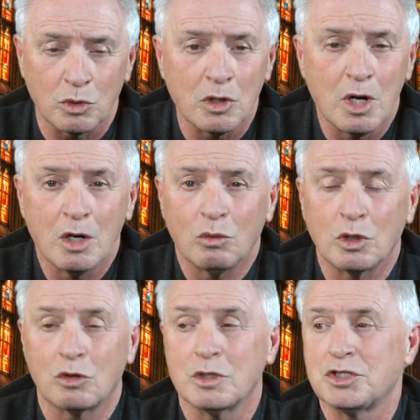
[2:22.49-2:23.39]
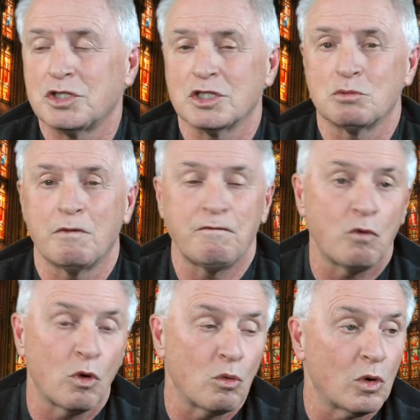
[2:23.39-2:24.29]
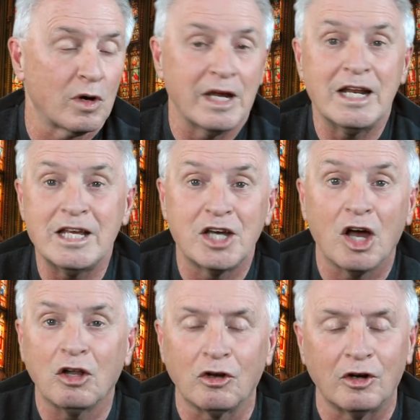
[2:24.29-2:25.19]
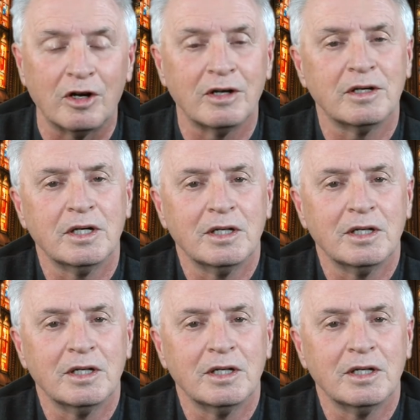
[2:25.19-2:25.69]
We're, we're Christians before we're any color.